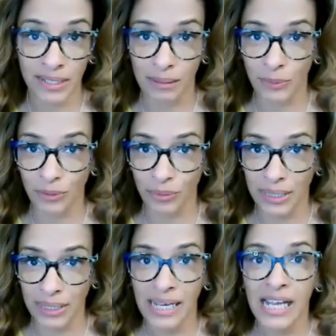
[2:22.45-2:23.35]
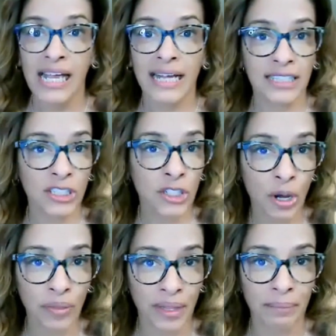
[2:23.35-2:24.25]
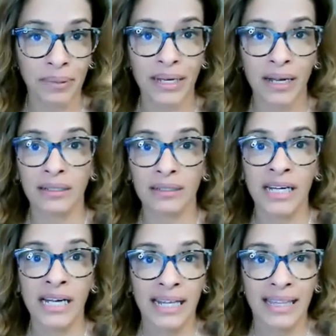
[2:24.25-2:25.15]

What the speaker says: Number 3, get to know them because